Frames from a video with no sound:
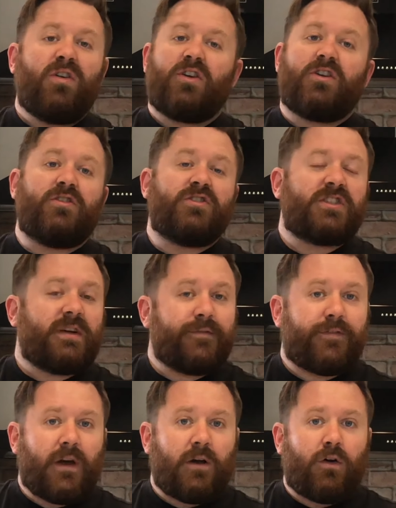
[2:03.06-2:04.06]
you can use
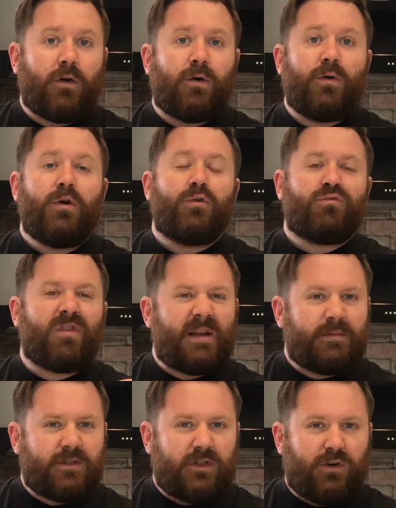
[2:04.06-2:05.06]
sunflower oil,
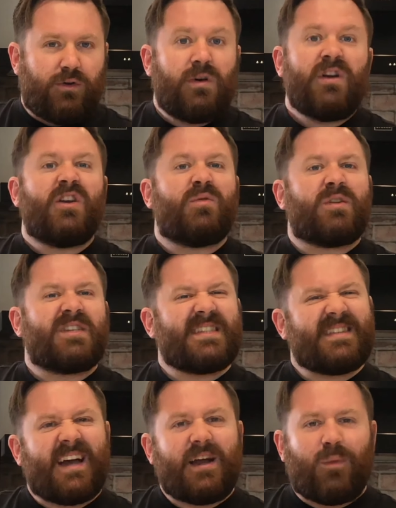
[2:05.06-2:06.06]
rapeseed oil. You want to
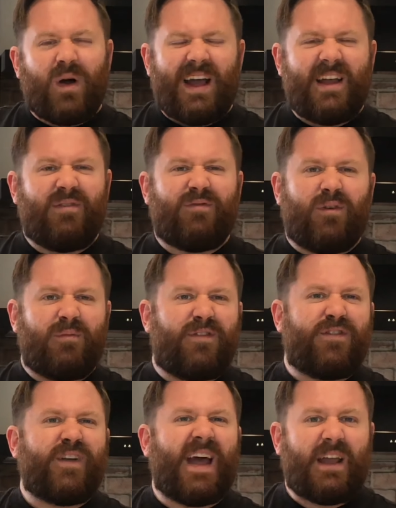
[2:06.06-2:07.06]
stay away from
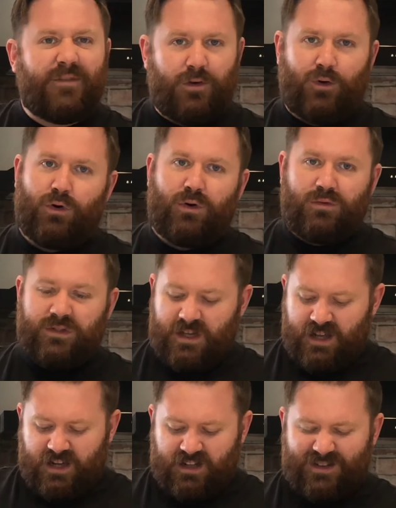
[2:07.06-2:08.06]
flavoured oils
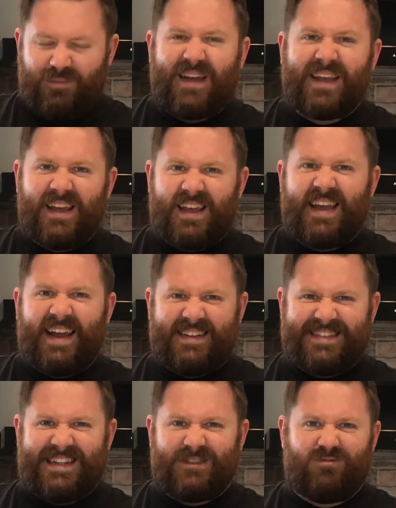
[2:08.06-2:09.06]
because it'll make your cake
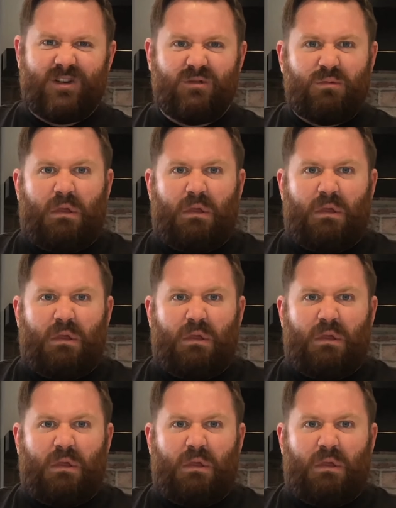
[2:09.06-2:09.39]
taste real